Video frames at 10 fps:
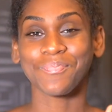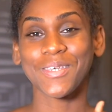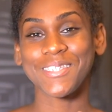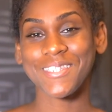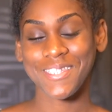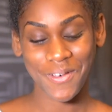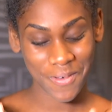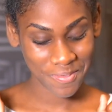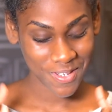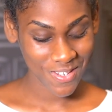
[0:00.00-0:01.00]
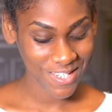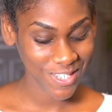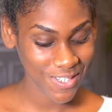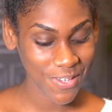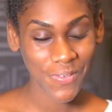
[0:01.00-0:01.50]
So I'm going to
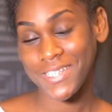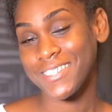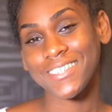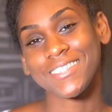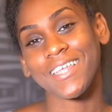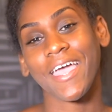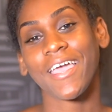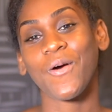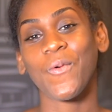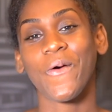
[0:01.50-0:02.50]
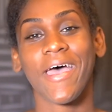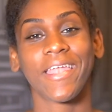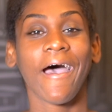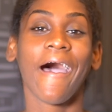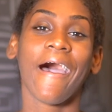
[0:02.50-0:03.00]
show you what it looks like
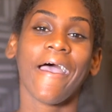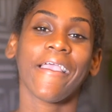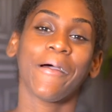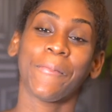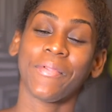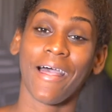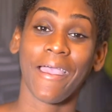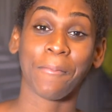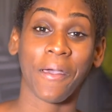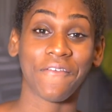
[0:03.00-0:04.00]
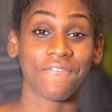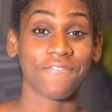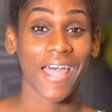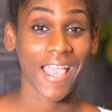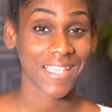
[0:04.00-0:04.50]
when I apply my
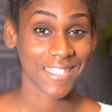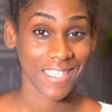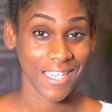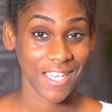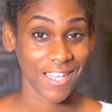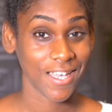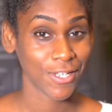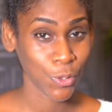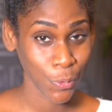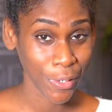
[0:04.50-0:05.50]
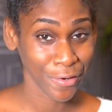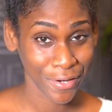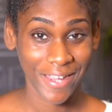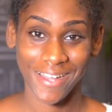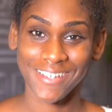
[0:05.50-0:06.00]
flaxseed
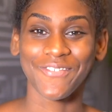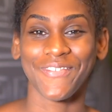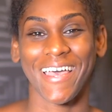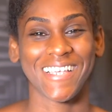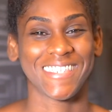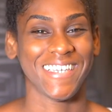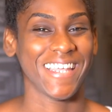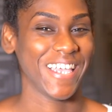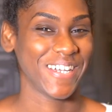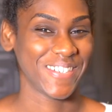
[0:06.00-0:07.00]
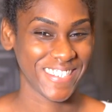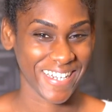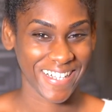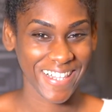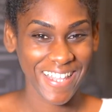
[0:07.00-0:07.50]
2-ingredient flaxseed hair
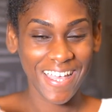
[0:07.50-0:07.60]
gel.